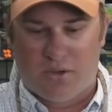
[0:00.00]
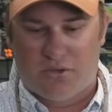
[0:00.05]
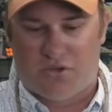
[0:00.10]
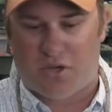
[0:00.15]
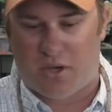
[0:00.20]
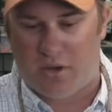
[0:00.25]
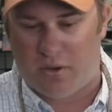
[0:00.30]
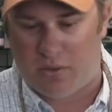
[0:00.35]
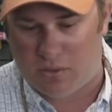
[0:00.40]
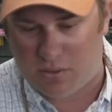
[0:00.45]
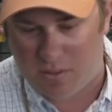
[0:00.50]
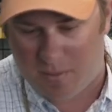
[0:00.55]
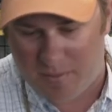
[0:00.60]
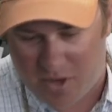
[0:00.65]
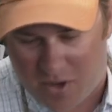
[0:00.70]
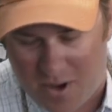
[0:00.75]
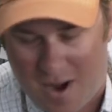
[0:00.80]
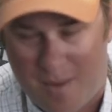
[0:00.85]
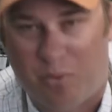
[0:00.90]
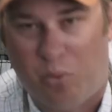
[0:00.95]
So let
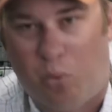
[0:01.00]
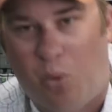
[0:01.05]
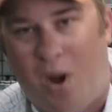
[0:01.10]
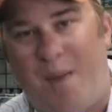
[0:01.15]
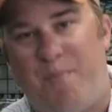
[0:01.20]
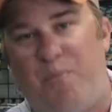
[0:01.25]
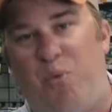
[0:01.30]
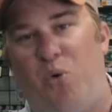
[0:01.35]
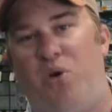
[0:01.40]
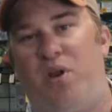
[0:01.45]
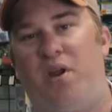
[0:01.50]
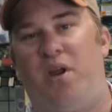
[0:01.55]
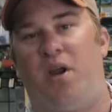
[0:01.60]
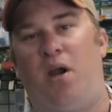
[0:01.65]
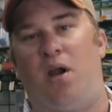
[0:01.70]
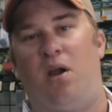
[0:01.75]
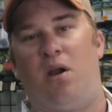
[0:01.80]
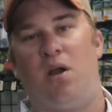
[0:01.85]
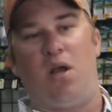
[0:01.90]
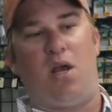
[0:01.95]
me grab a whiteboard
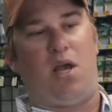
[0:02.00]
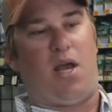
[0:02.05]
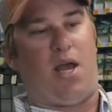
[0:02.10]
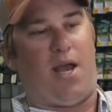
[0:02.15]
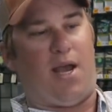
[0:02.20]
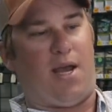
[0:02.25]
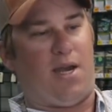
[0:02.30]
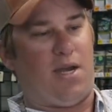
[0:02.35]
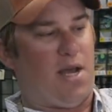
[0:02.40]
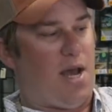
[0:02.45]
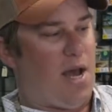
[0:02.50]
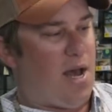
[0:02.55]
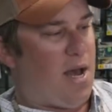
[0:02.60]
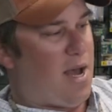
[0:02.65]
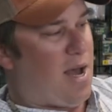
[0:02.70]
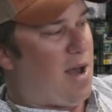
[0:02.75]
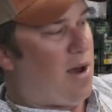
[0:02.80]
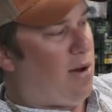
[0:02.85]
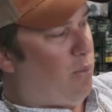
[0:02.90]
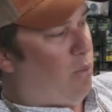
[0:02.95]
here and
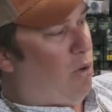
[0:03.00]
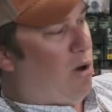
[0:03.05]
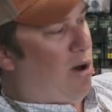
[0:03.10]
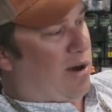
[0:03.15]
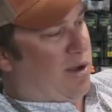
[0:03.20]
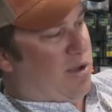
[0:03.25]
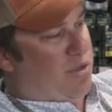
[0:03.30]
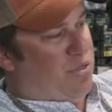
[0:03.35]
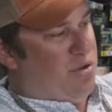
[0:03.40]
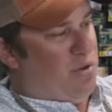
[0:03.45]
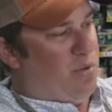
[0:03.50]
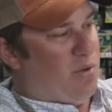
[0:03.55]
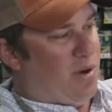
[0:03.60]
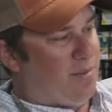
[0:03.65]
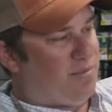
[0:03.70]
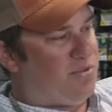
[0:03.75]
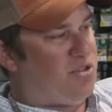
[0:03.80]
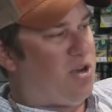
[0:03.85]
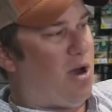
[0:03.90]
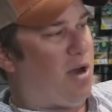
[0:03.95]
I'll walk you through what
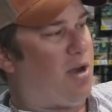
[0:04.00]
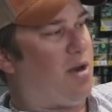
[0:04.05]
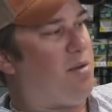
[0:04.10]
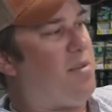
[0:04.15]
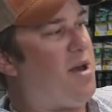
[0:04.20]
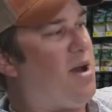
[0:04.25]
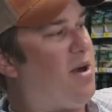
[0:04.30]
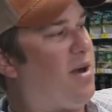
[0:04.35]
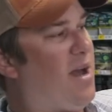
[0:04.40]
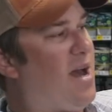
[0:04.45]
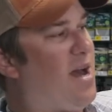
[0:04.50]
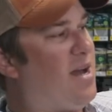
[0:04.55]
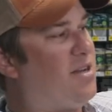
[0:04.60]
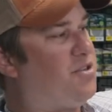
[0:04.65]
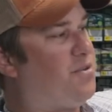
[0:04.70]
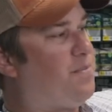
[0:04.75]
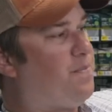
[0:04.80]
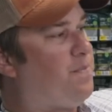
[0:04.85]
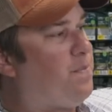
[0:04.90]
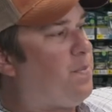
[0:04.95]
I'm talking about,
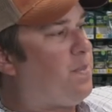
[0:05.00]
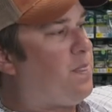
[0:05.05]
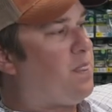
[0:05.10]
guys.